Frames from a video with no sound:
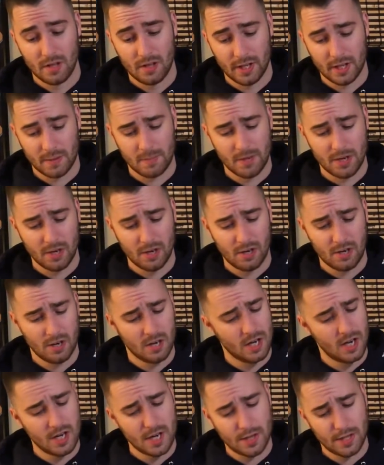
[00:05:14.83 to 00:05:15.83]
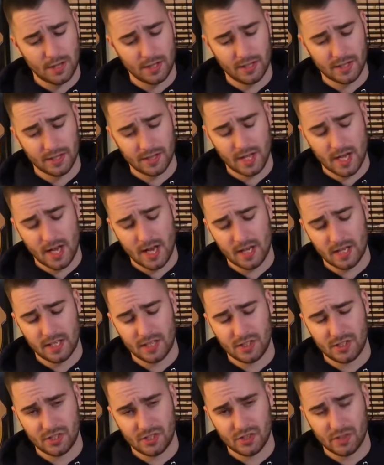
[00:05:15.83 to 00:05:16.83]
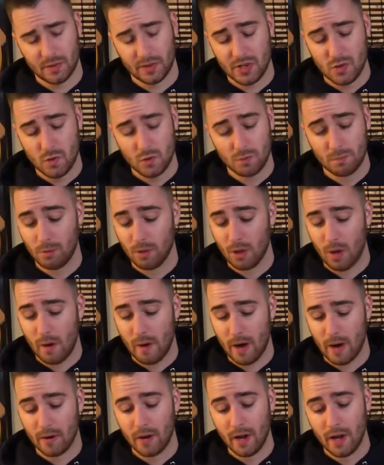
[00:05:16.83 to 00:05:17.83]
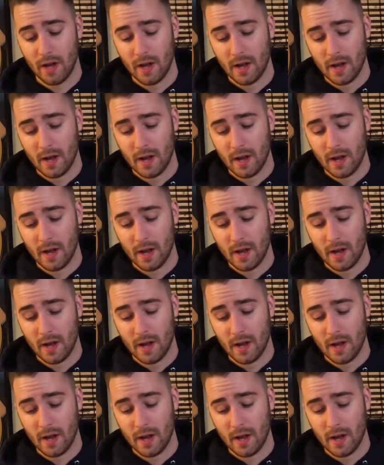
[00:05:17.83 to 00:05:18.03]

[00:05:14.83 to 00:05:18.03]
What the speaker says: like Pure or anything like that, it's just a huge blowout.